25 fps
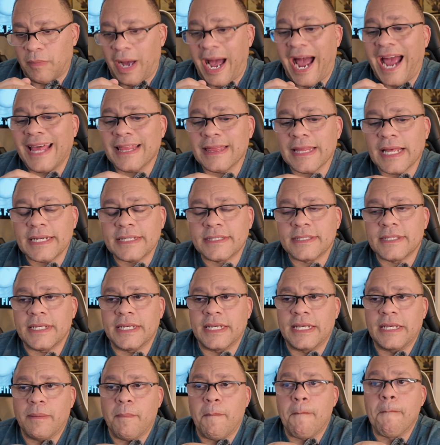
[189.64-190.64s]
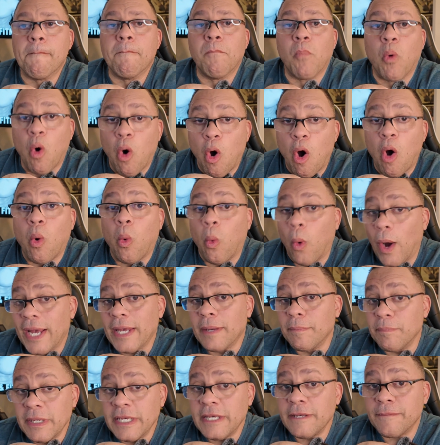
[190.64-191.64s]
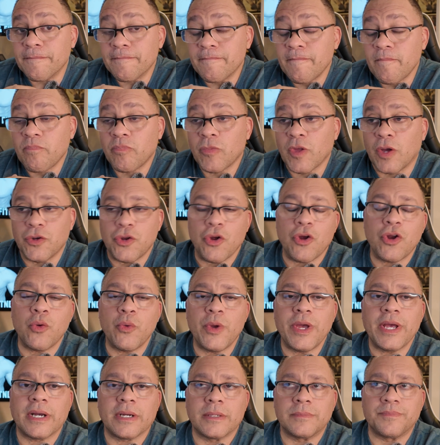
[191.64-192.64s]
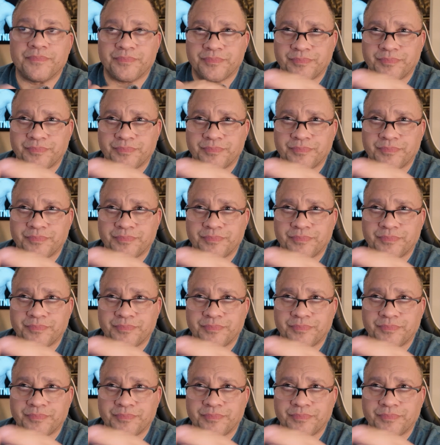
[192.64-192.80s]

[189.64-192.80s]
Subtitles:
I like to eat more white meat during the week.